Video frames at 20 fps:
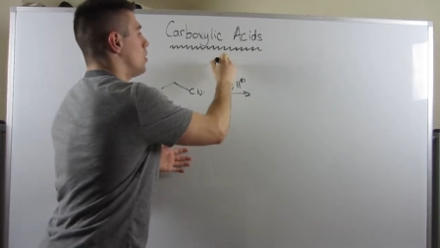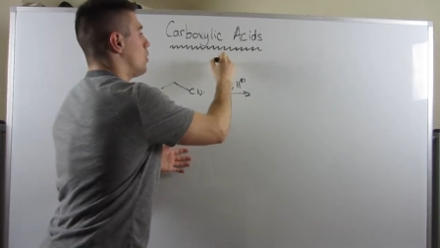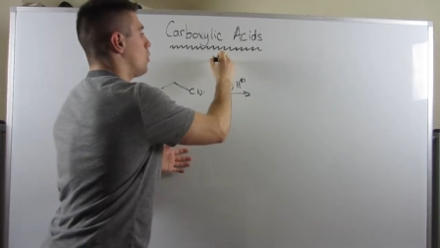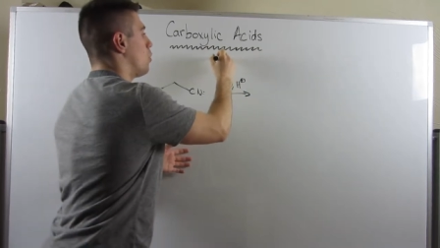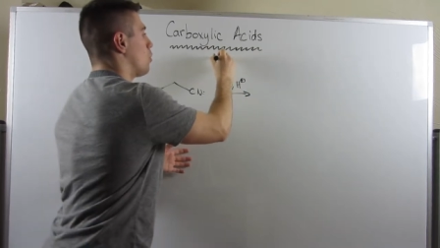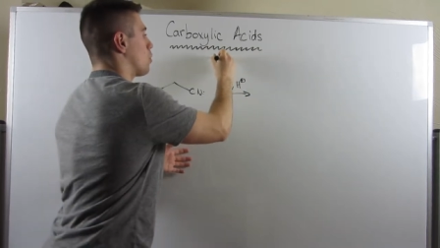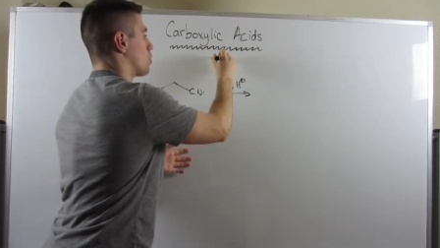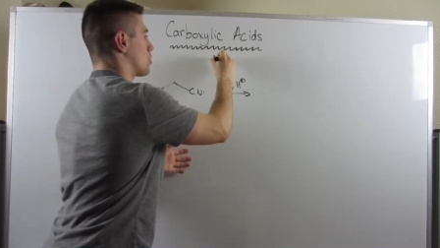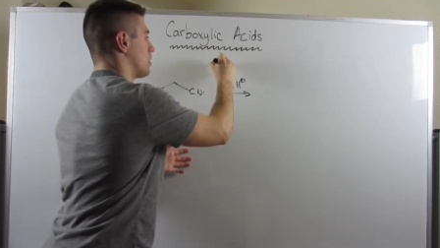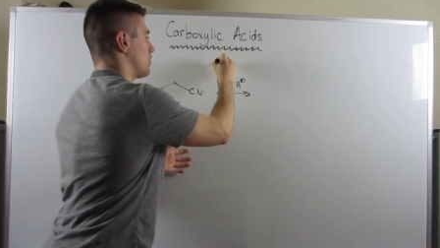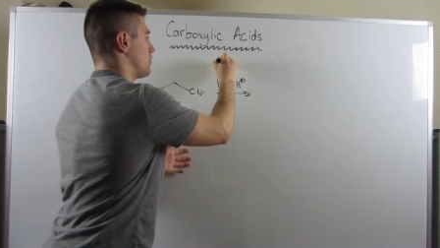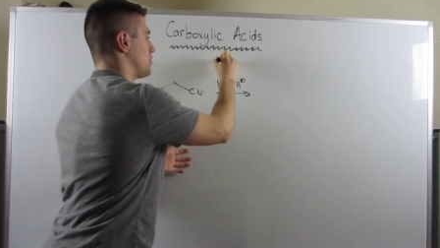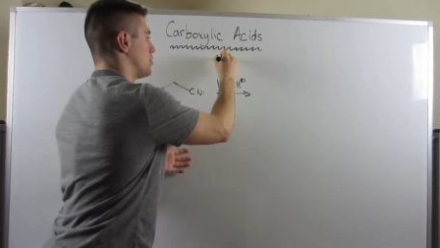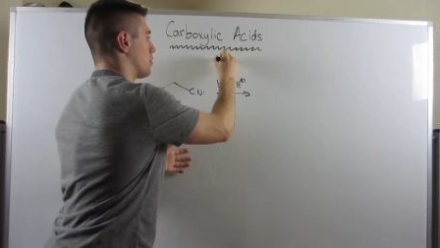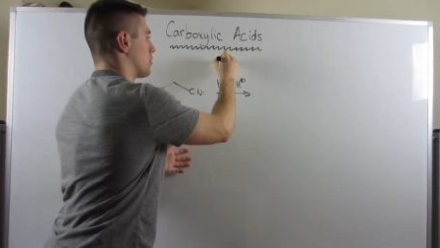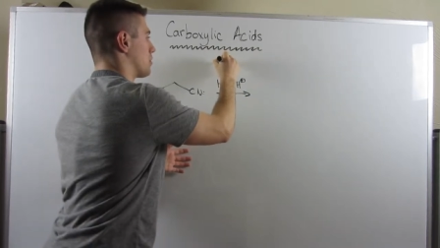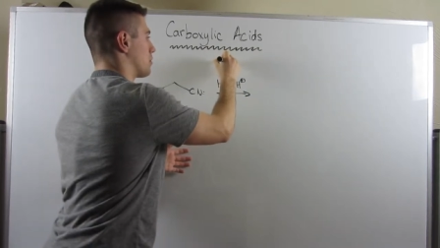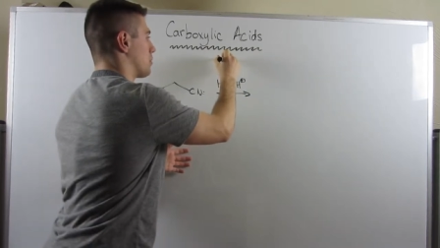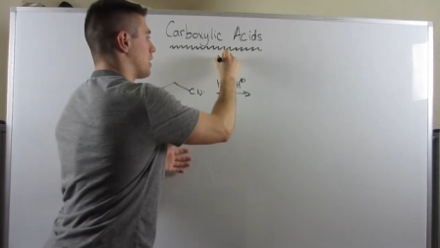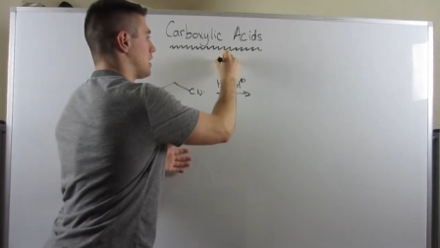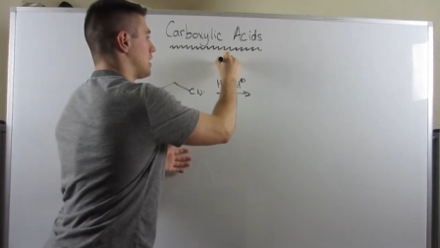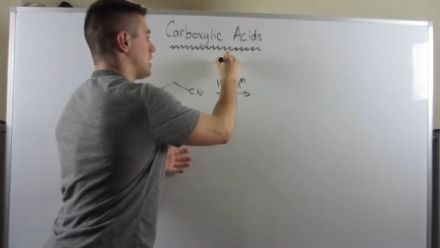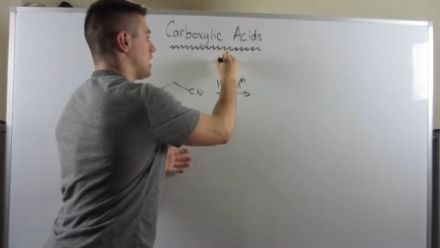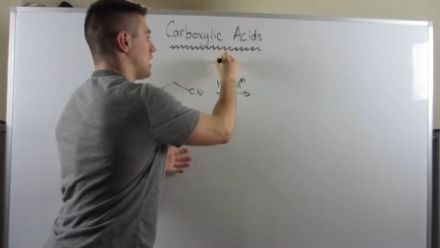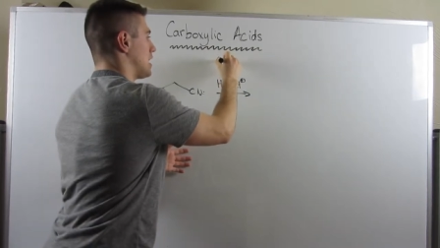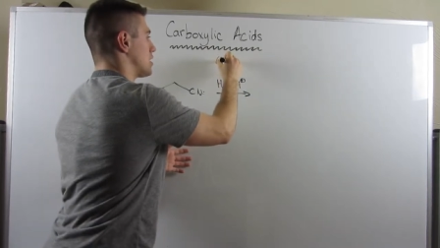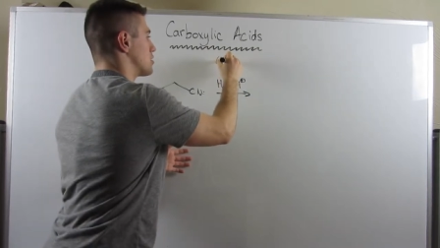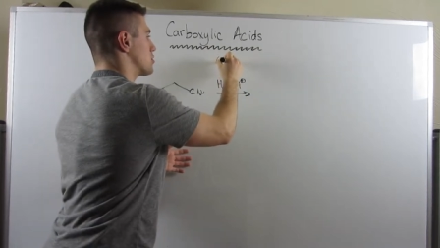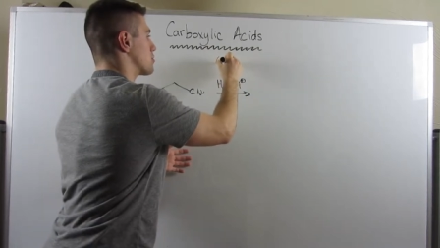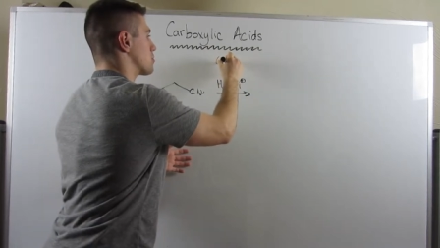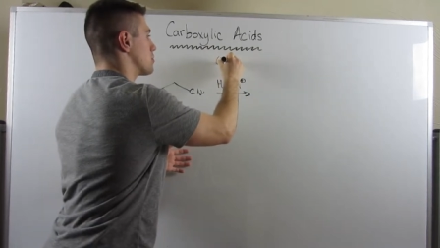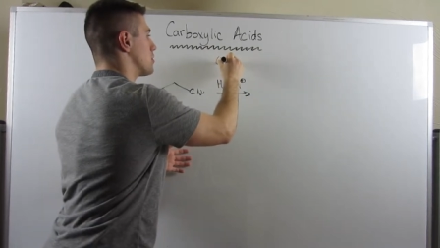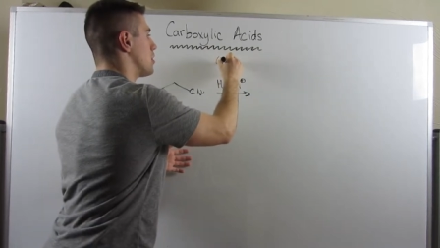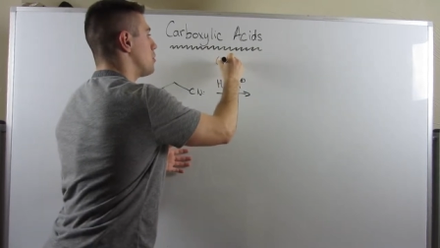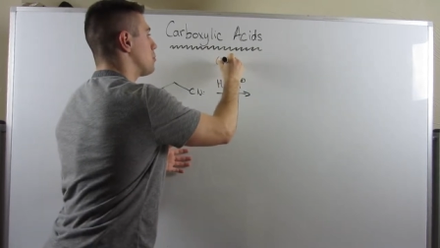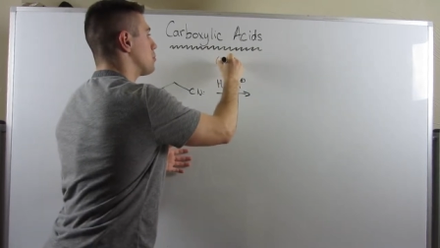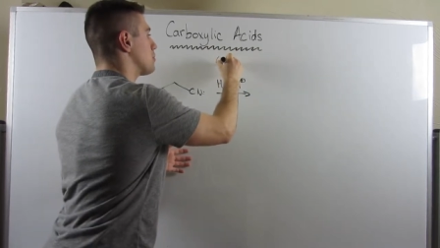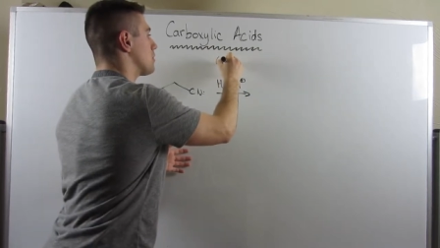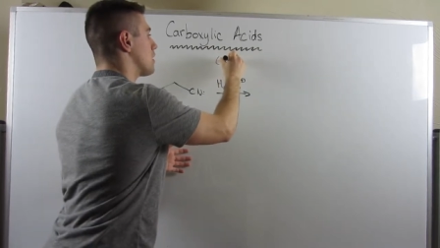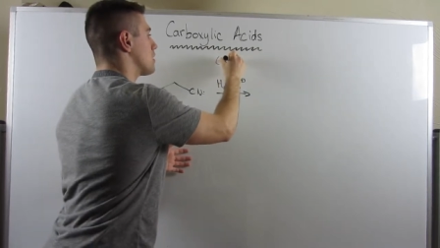or if you want to write H three
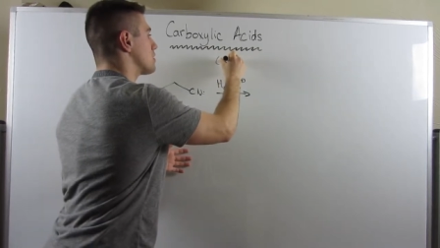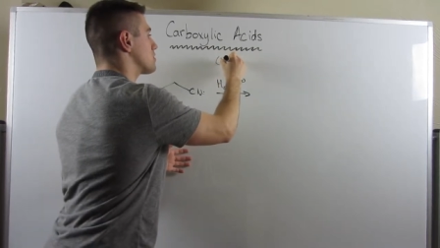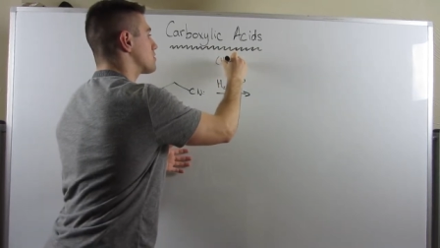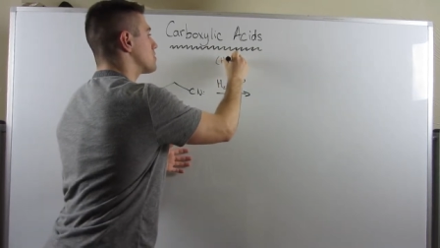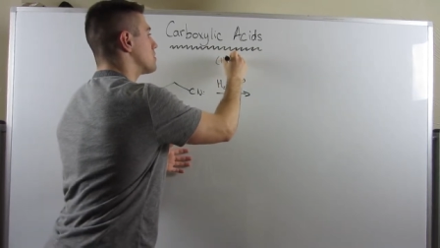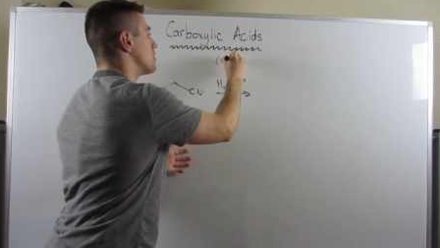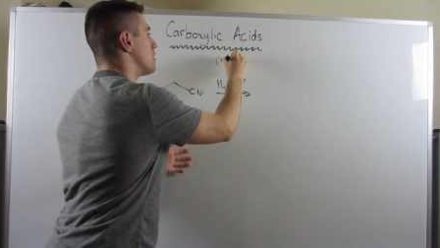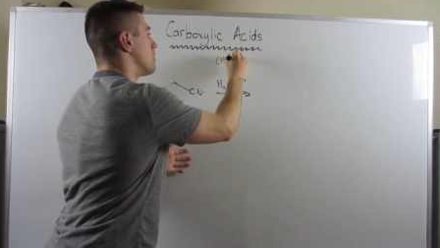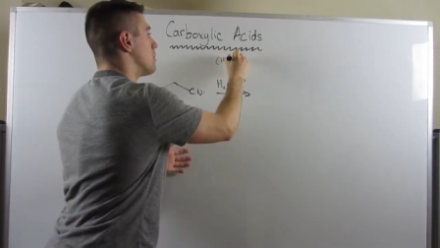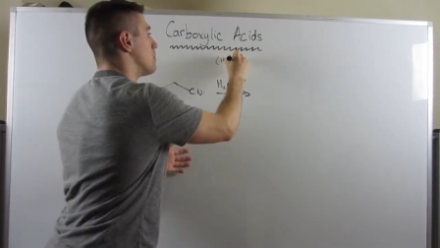O plus,